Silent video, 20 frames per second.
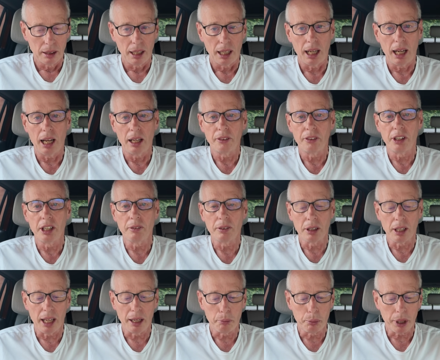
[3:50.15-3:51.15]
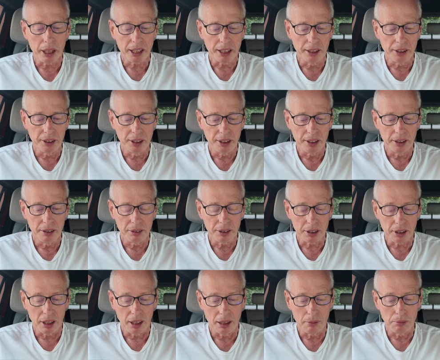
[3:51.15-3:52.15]
And the other late breaking
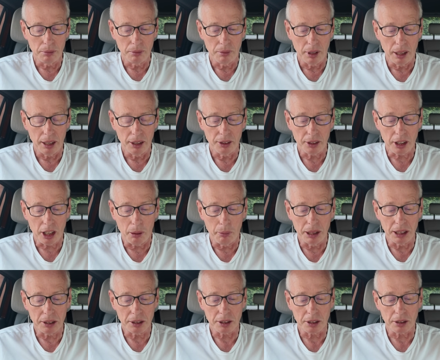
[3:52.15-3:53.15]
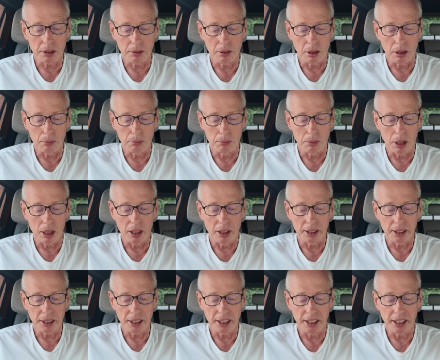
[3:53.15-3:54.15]
news, in the comments on
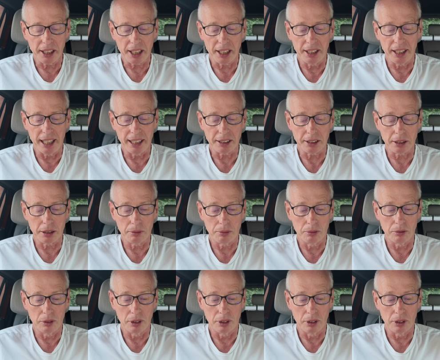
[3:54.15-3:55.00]
my Kia Connect